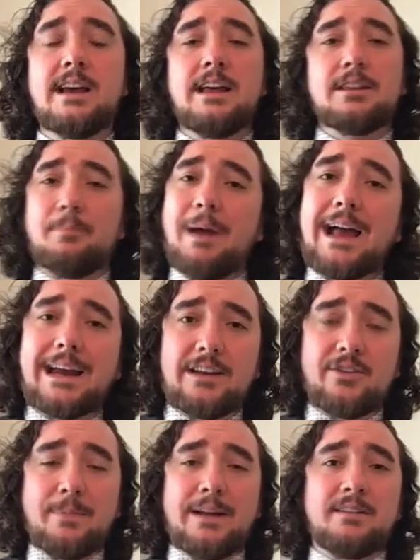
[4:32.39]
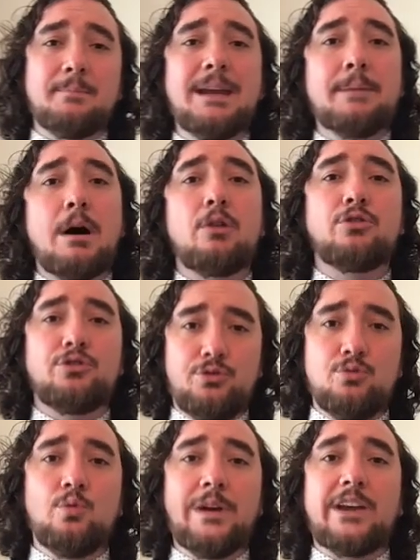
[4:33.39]
The packet is meant to be about 2
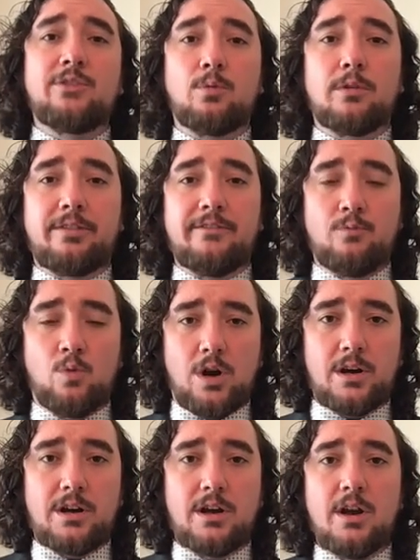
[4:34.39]
weeks worth of work.